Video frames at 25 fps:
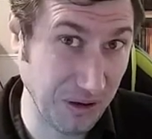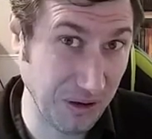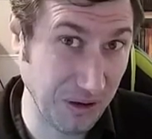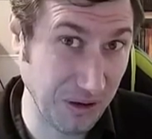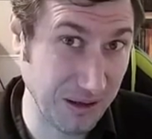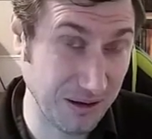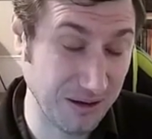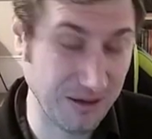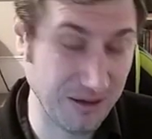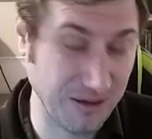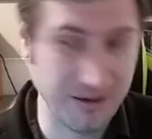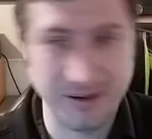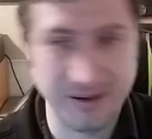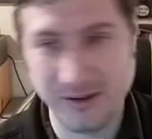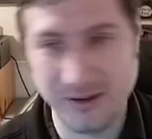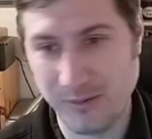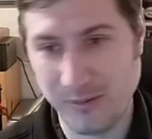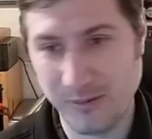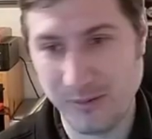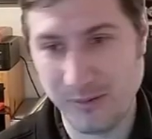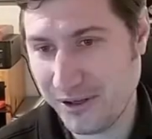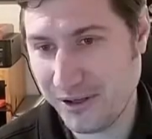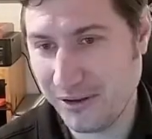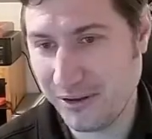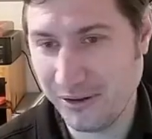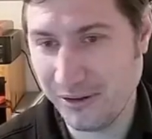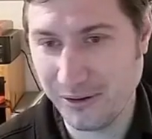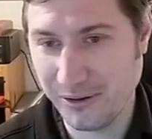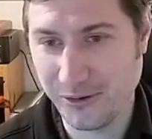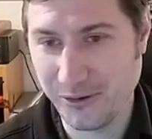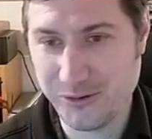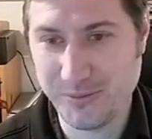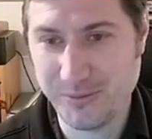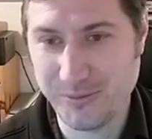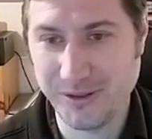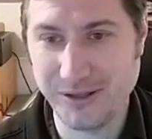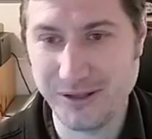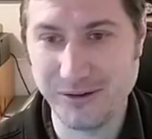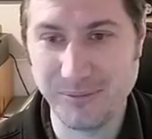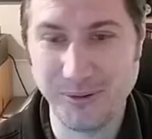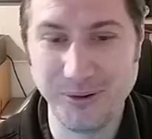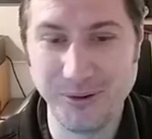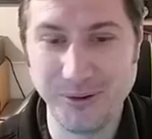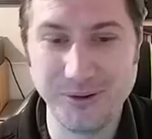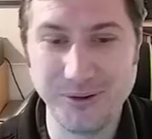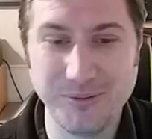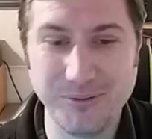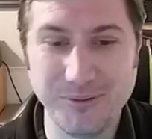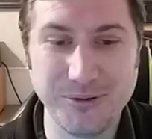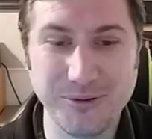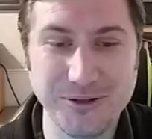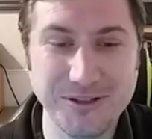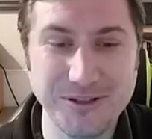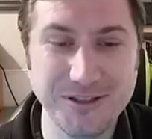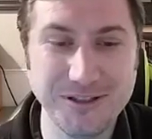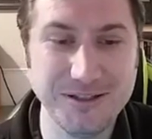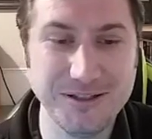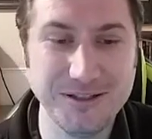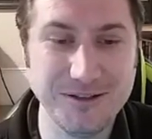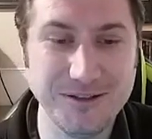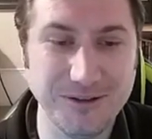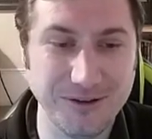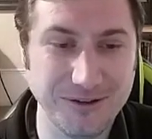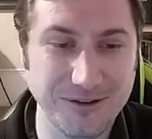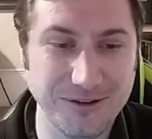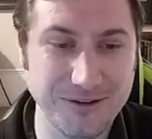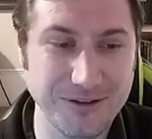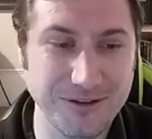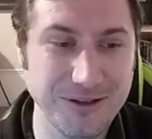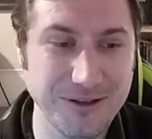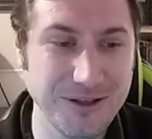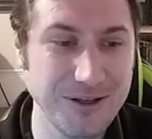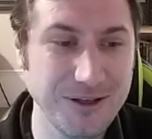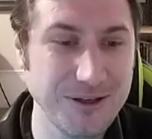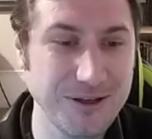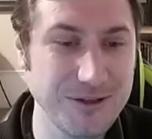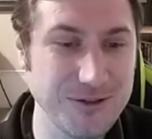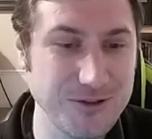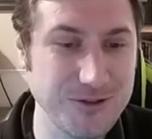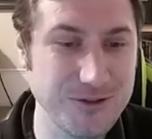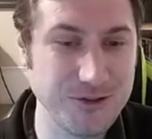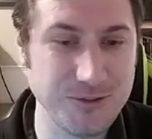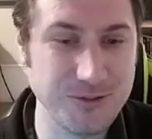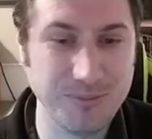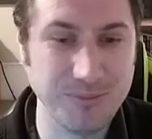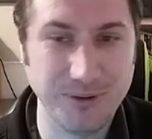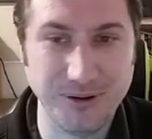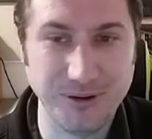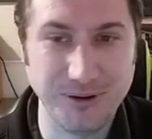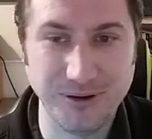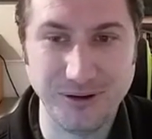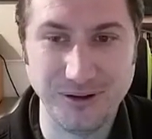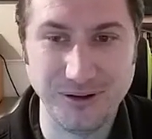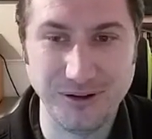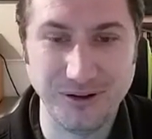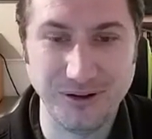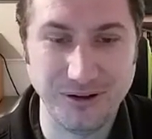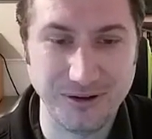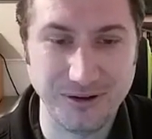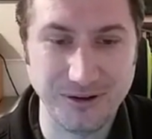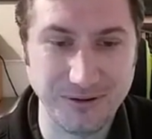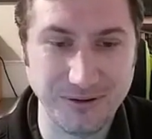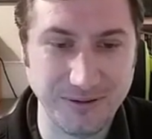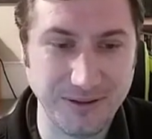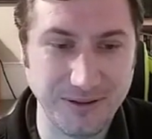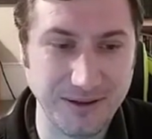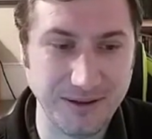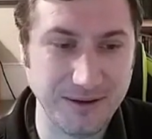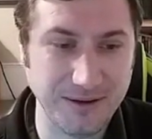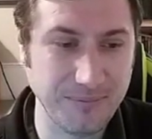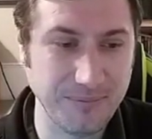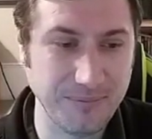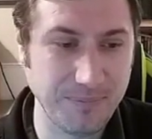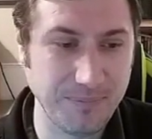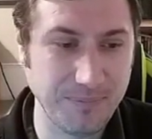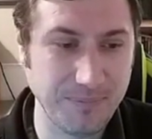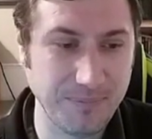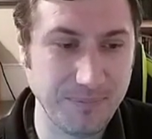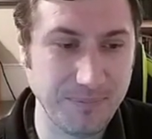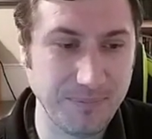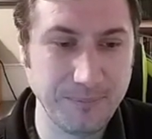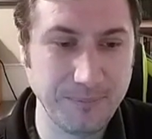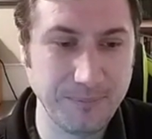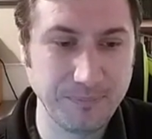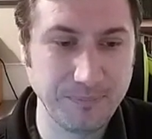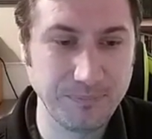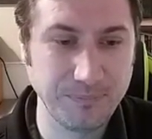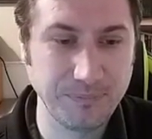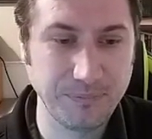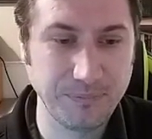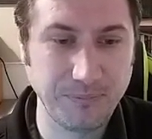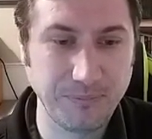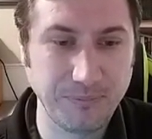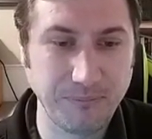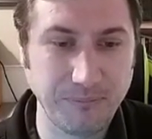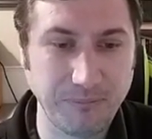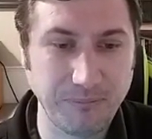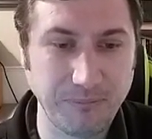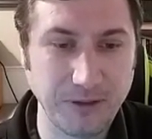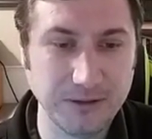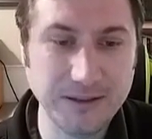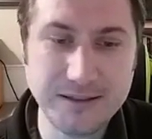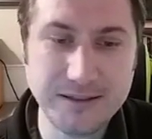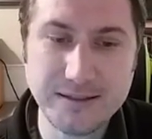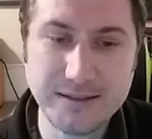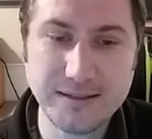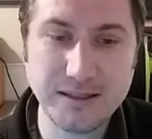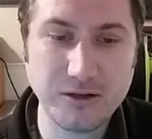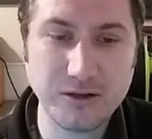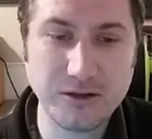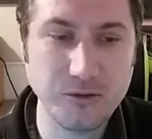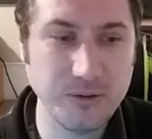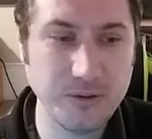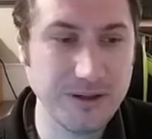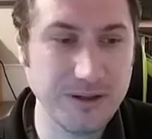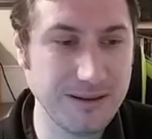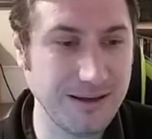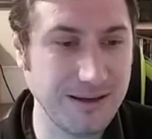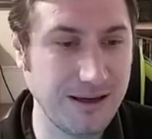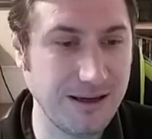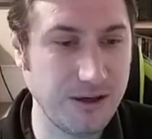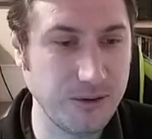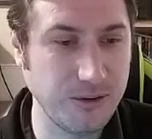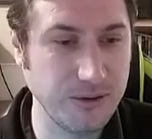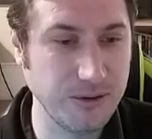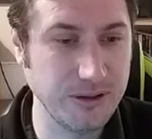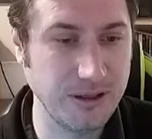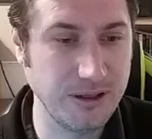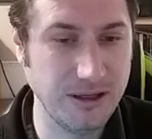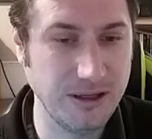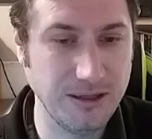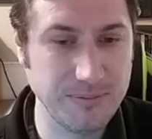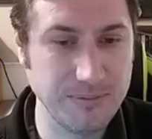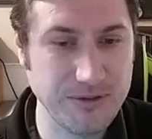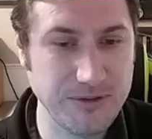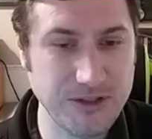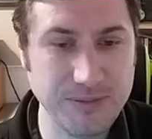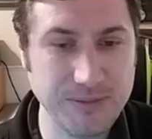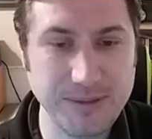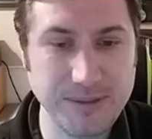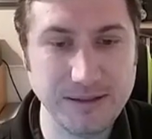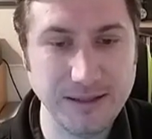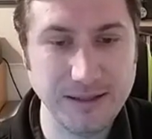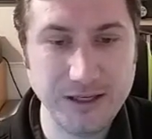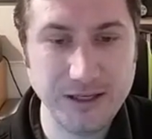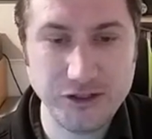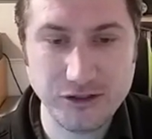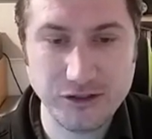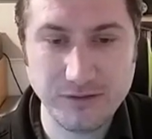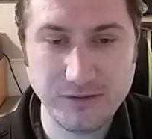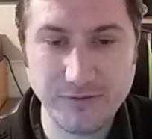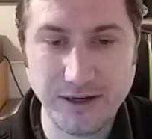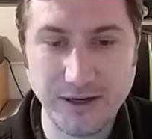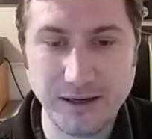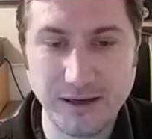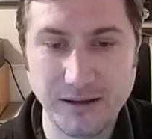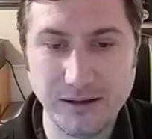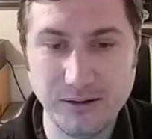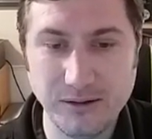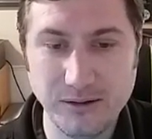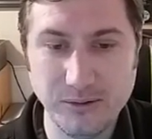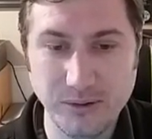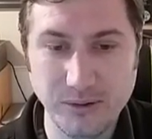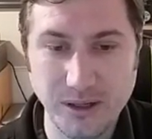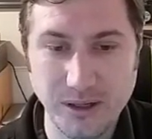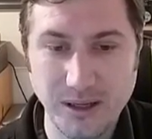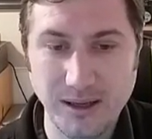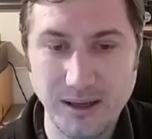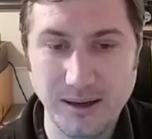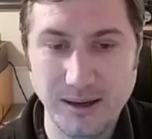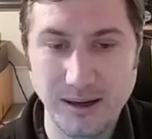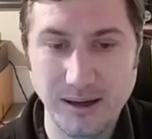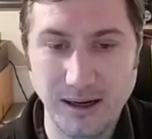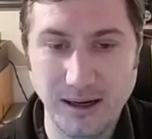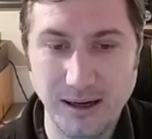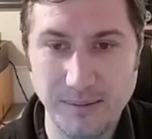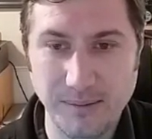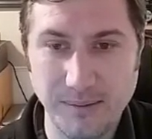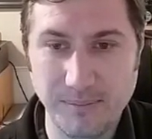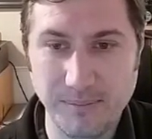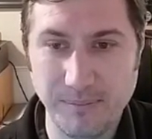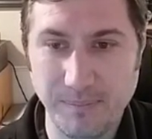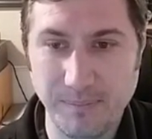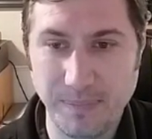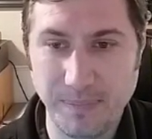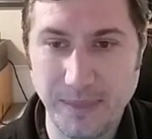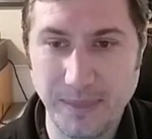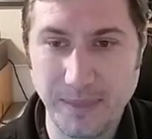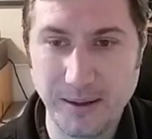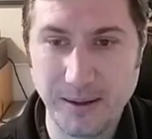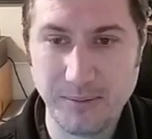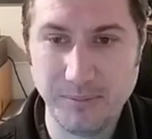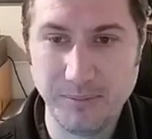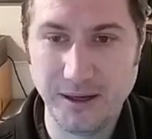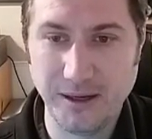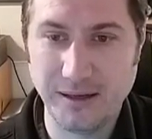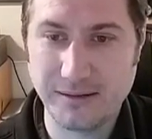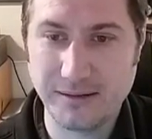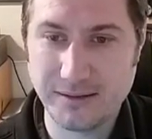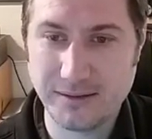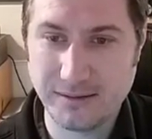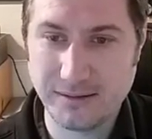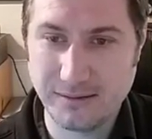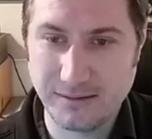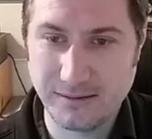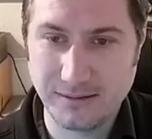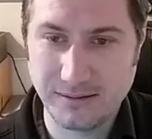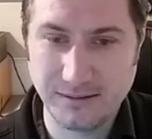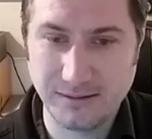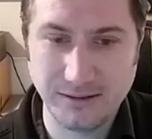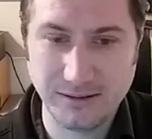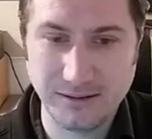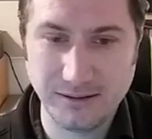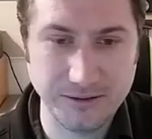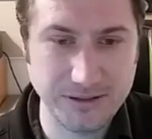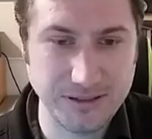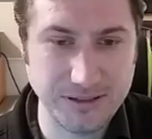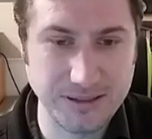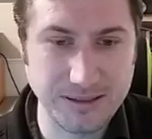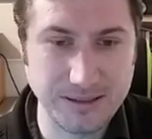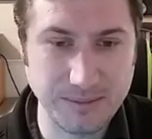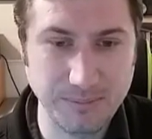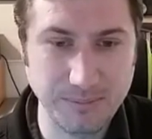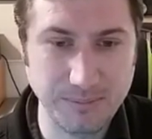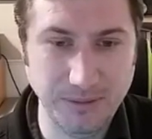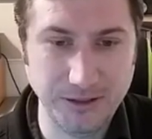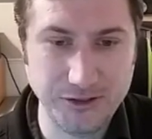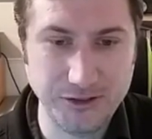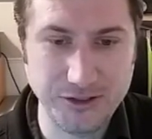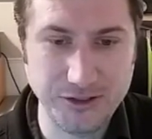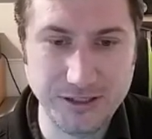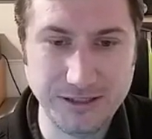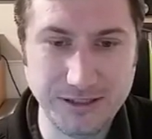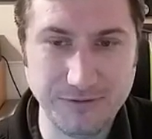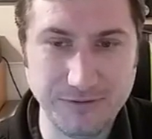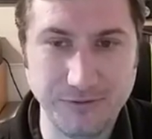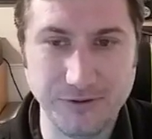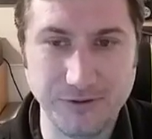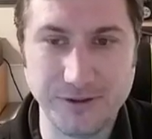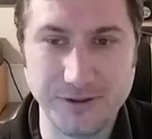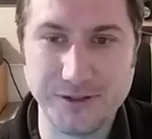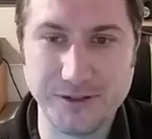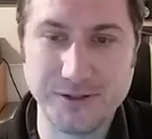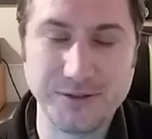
All right, they're pretty close, but they're both pretty darn small, aren't they? Let's stick with our simulation value, but there isn't much difference